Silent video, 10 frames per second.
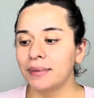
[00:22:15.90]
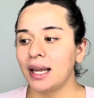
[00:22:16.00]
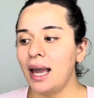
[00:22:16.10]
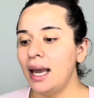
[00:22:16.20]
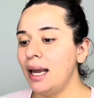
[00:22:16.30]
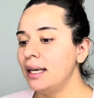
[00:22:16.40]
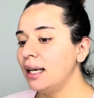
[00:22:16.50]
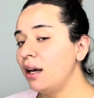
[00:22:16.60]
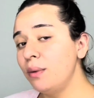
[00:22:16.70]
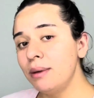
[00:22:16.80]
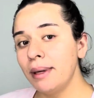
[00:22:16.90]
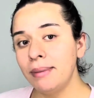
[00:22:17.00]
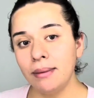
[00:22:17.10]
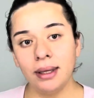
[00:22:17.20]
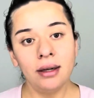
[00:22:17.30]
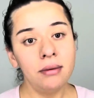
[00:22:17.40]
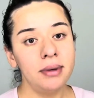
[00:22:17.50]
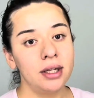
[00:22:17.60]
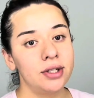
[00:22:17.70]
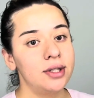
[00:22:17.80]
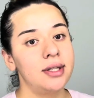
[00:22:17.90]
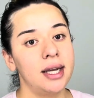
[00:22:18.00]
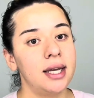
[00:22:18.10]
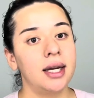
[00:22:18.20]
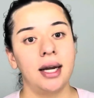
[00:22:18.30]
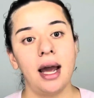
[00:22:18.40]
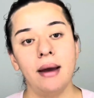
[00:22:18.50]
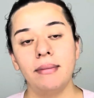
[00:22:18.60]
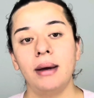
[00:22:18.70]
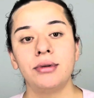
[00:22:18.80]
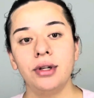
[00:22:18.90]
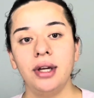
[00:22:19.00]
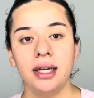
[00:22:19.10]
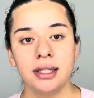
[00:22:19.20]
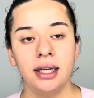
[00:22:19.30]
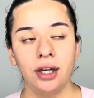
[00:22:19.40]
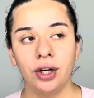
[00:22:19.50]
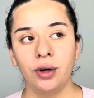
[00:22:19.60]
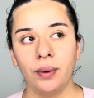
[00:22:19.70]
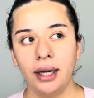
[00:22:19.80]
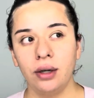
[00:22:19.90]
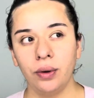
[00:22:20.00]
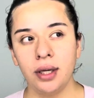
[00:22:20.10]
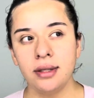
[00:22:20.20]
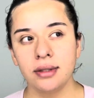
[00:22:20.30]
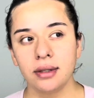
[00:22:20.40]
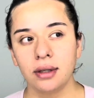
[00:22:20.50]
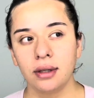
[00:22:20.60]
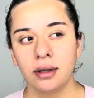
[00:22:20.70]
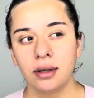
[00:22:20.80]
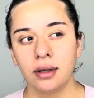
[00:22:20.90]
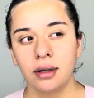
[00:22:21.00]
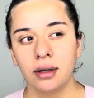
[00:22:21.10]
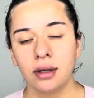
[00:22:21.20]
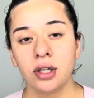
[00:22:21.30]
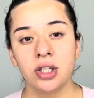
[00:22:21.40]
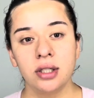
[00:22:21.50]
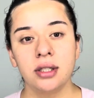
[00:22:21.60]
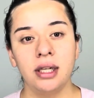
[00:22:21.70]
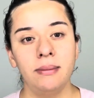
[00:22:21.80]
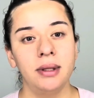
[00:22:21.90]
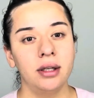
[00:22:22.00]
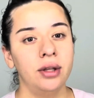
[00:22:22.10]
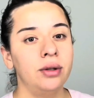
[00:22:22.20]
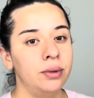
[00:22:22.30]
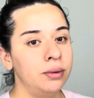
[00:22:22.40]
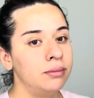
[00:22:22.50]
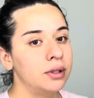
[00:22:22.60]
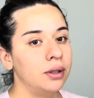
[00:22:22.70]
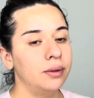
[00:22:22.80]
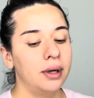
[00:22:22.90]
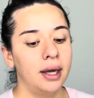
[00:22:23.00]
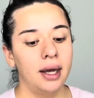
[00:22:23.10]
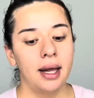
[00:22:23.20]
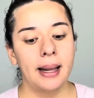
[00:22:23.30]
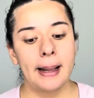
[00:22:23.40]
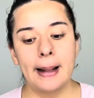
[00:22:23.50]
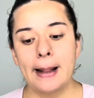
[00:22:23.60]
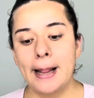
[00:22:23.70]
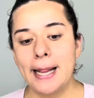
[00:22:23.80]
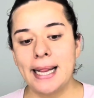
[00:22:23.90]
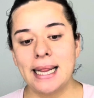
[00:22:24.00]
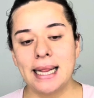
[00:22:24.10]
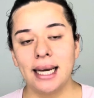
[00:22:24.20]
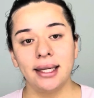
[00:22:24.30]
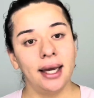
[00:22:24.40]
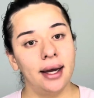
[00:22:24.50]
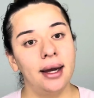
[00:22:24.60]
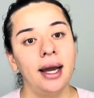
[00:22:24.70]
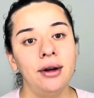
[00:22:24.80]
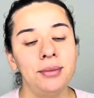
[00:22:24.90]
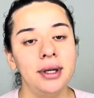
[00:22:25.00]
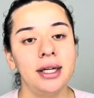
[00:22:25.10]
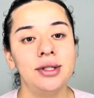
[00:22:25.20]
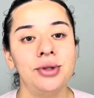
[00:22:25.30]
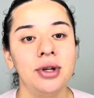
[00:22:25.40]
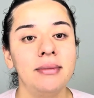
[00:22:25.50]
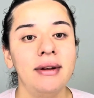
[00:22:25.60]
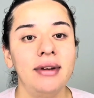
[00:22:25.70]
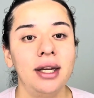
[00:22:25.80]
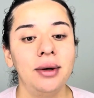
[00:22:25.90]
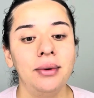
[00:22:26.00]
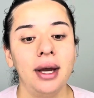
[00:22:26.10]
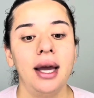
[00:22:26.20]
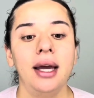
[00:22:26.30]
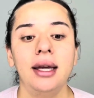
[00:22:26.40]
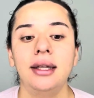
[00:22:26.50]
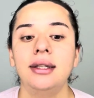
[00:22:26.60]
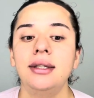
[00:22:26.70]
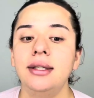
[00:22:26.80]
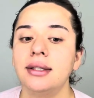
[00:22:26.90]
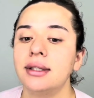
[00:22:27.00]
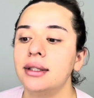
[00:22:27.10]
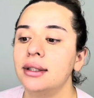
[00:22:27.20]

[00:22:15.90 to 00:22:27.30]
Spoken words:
and I gotta wake my baby up because she's taking a nap. I'm sure you guys can hear her white noise. She's asleep in the other room. So yeah, I hope you guys enjoyed my video, and